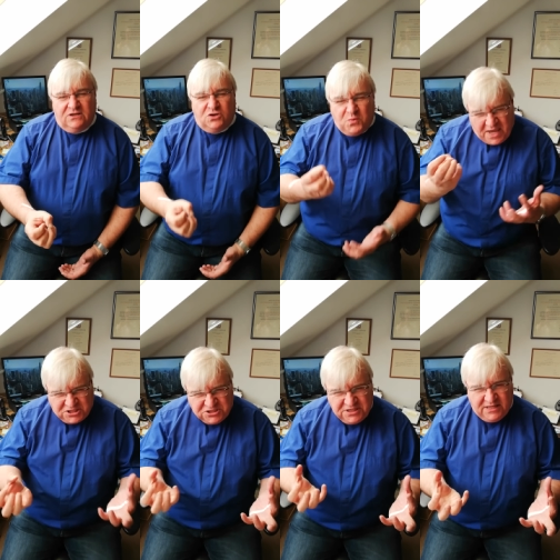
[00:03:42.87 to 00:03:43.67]

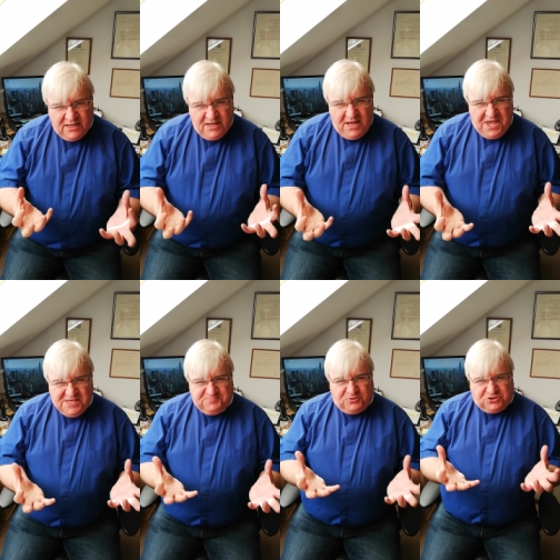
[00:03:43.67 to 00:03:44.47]
questioning
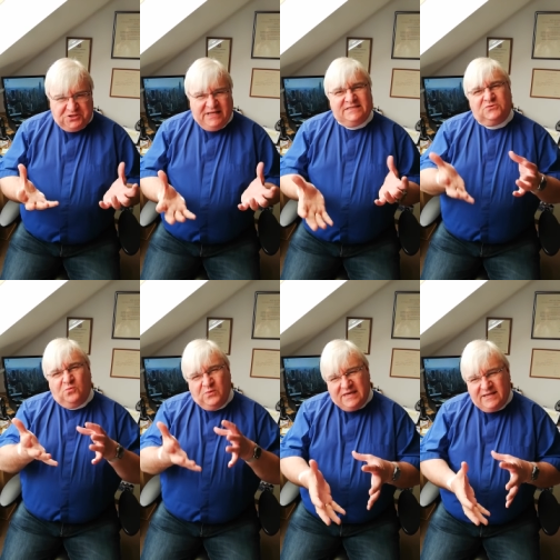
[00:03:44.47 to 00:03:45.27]
is portrayed as a
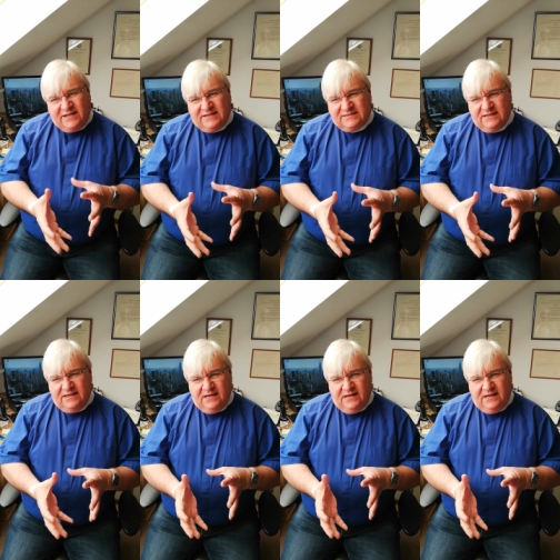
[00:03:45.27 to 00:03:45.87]
weakness,